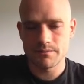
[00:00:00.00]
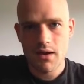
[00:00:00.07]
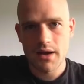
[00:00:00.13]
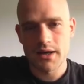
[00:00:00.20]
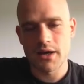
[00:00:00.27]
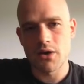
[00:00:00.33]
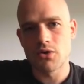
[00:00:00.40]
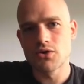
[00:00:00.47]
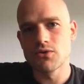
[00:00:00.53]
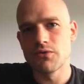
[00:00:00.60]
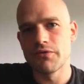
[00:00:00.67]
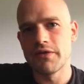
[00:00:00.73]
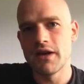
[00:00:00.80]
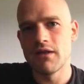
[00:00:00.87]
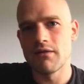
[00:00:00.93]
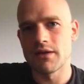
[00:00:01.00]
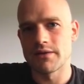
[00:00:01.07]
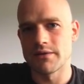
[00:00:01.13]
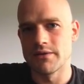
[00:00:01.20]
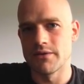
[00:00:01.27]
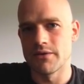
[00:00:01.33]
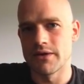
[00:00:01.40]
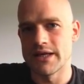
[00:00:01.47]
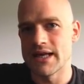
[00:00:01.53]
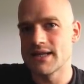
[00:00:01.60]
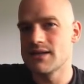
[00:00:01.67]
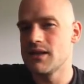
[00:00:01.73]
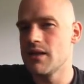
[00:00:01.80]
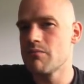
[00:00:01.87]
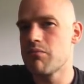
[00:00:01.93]
And I also feel that the
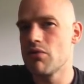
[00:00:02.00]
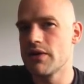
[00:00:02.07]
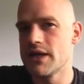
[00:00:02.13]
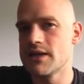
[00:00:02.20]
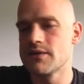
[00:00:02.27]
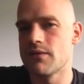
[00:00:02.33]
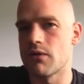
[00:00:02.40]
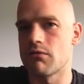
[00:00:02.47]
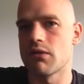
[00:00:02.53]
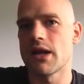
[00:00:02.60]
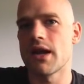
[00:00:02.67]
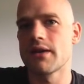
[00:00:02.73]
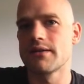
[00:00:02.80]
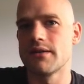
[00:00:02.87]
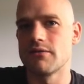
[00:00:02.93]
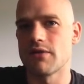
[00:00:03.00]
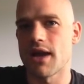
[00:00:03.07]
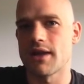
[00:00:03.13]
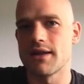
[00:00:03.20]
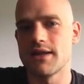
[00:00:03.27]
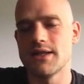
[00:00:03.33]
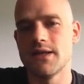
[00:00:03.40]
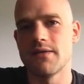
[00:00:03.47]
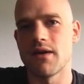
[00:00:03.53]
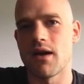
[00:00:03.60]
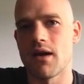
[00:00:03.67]
ESLint plugins for React and React Native